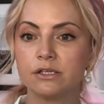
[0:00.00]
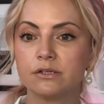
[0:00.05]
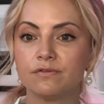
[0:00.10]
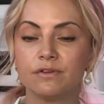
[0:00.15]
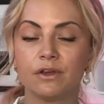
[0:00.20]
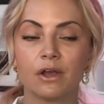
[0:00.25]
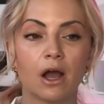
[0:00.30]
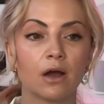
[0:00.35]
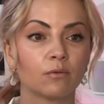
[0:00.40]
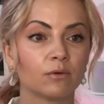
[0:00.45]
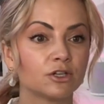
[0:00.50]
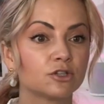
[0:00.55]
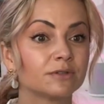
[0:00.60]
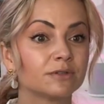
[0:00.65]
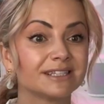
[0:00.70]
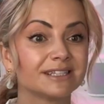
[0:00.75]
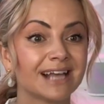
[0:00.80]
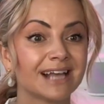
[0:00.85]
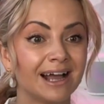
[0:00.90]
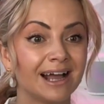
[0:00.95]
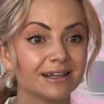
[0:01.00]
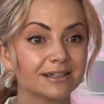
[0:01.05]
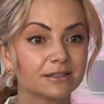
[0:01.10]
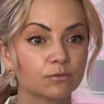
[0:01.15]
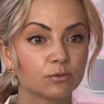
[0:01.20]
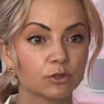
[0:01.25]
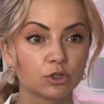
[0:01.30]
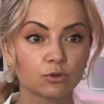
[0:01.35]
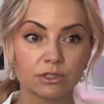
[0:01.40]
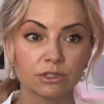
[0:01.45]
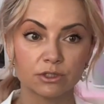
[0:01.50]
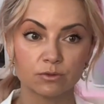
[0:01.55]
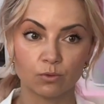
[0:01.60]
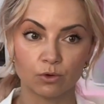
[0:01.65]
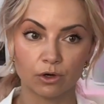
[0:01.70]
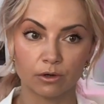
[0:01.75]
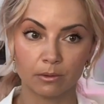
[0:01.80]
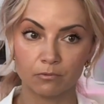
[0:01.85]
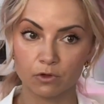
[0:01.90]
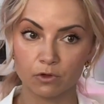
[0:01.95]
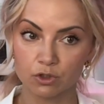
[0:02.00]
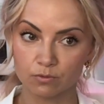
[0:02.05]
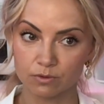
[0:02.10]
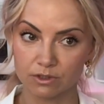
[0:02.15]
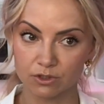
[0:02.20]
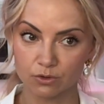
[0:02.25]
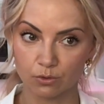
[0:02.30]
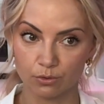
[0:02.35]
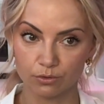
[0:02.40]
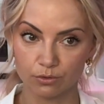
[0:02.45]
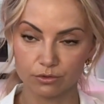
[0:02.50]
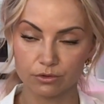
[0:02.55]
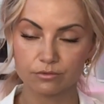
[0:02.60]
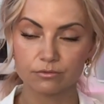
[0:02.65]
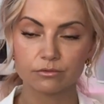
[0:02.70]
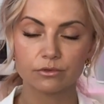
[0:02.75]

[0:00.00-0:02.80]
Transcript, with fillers: to figure out which one is hot, which one is warm, and which one is cold.